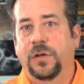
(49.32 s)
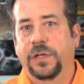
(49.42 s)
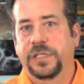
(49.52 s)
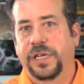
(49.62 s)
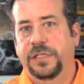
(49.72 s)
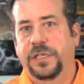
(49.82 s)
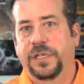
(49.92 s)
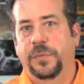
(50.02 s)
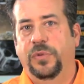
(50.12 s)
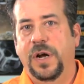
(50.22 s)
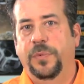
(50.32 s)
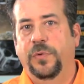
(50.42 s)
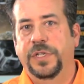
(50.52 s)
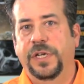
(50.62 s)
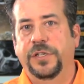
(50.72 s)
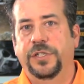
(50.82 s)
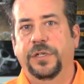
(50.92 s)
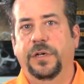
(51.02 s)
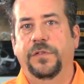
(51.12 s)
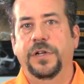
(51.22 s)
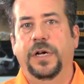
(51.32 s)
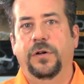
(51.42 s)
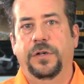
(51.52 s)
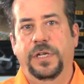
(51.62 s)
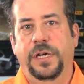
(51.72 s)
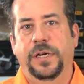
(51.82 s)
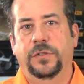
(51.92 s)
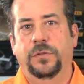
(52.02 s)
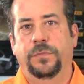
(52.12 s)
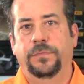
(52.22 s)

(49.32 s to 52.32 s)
all it takes to get the proper retention of the nut on the axle.